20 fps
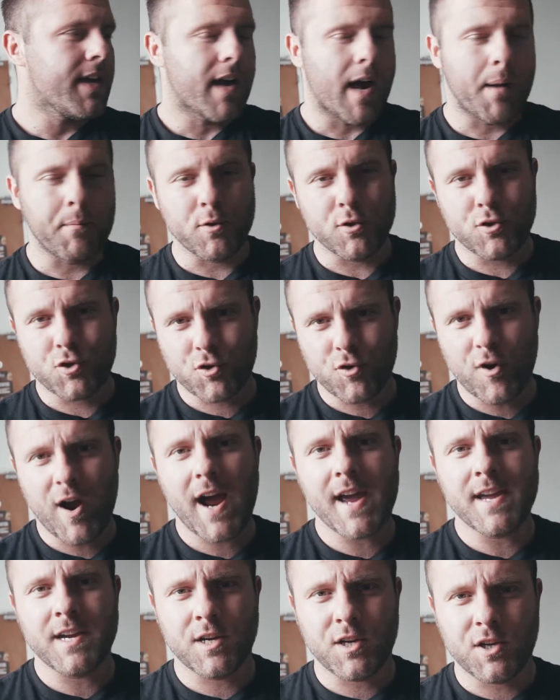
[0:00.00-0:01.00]
I'm going to
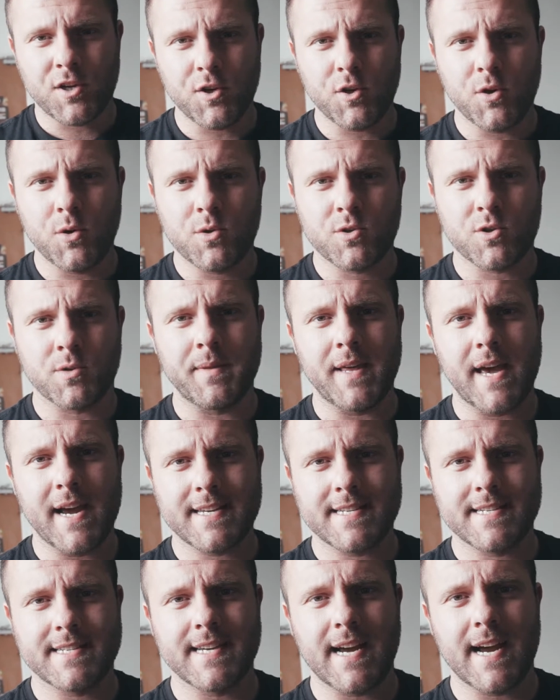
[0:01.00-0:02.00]
try and cue some of the
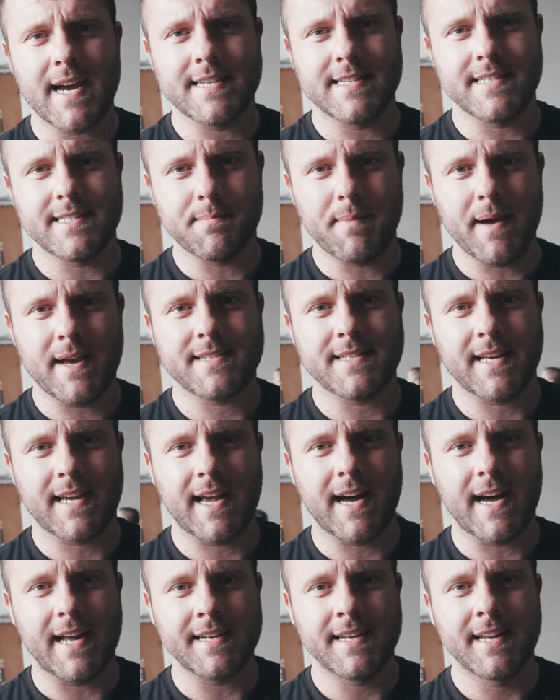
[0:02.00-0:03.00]
exercises the best I
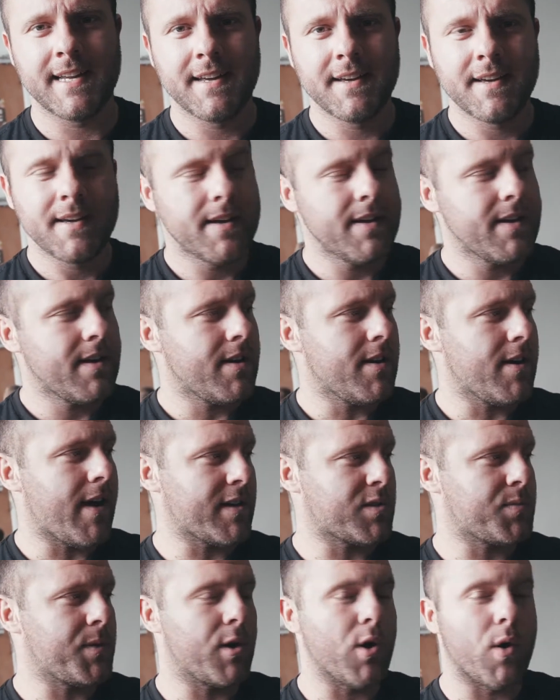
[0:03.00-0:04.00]
can
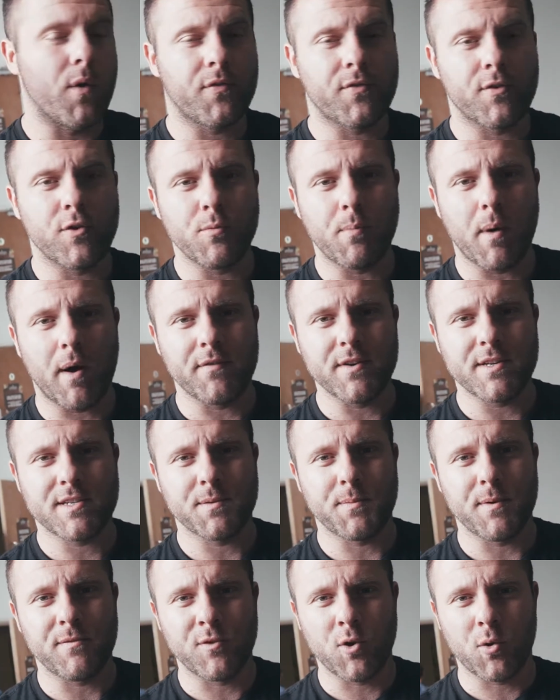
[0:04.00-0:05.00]
as we go through, but
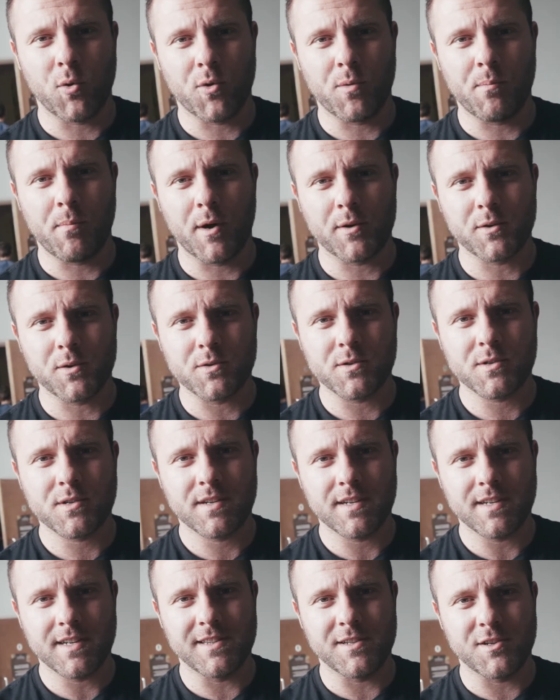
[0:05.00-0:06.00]
obviously with no other models
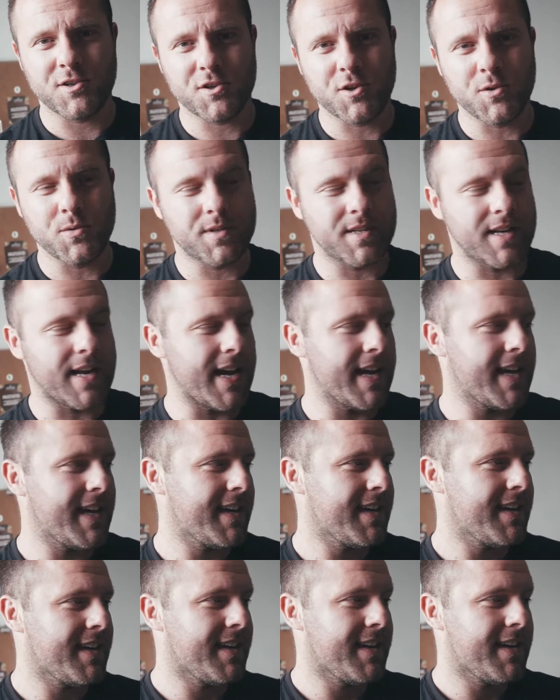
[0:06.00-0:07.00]
in the shoot today,
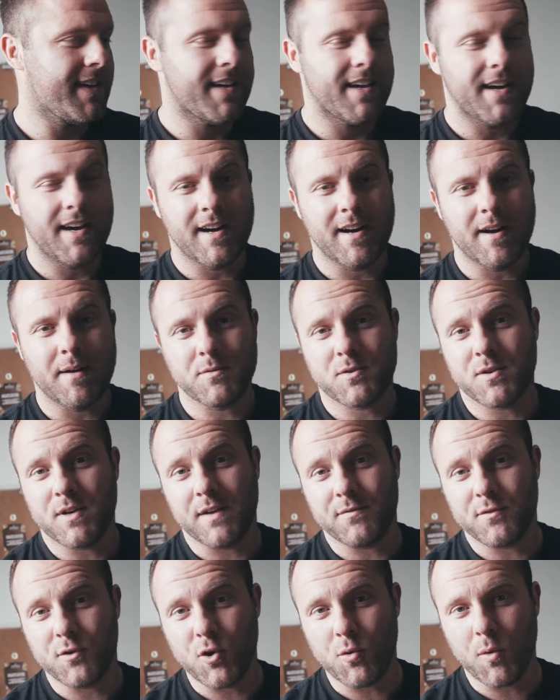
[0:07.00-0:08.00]
I'm just going
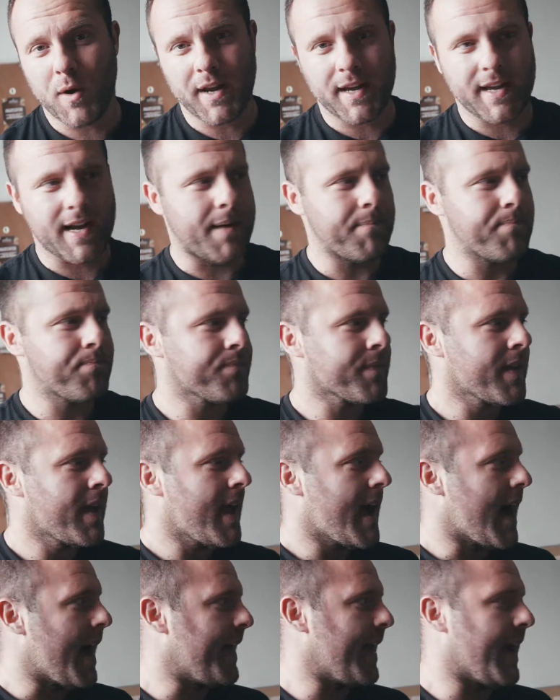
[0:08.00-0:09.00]
to have to do what I can.
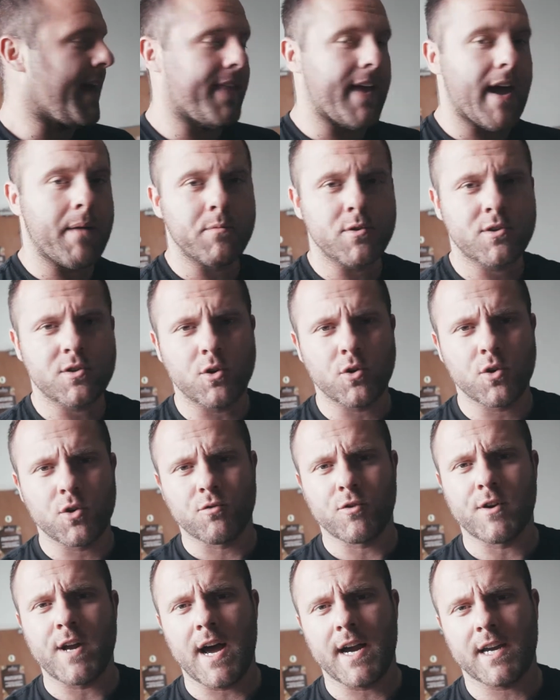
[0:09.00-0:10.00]
And then at the end we're still going to
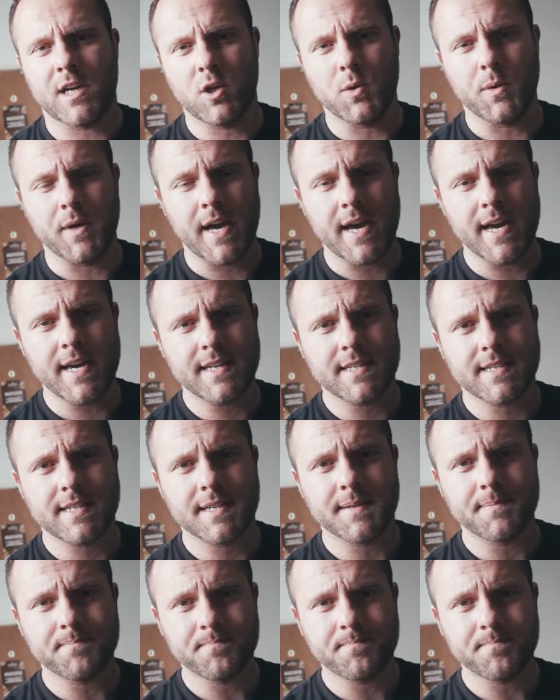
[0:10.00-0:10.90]
run our Q&As.